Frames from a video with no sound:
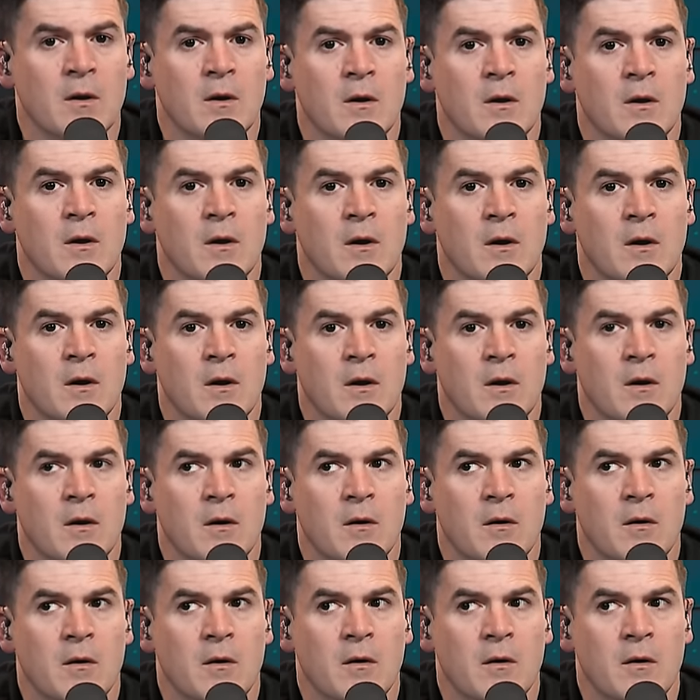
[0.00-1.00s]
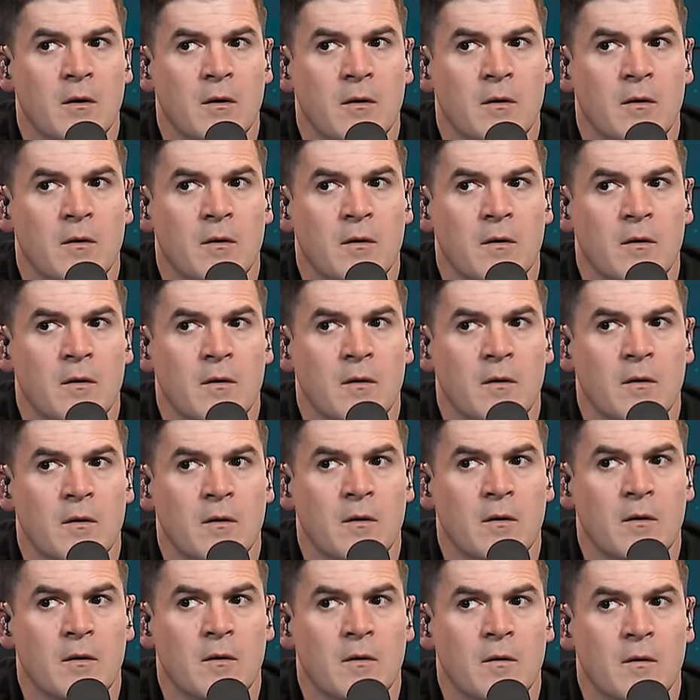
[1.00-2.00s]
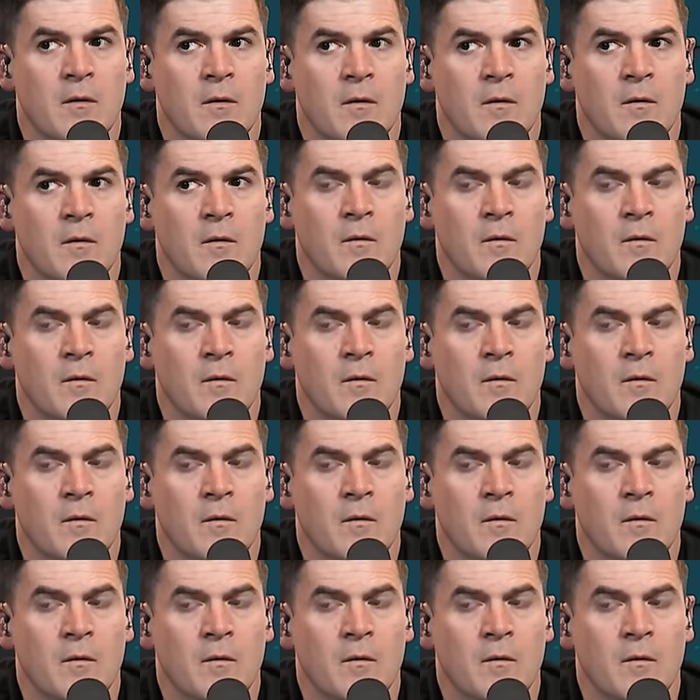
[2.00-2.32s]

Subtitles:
(silence)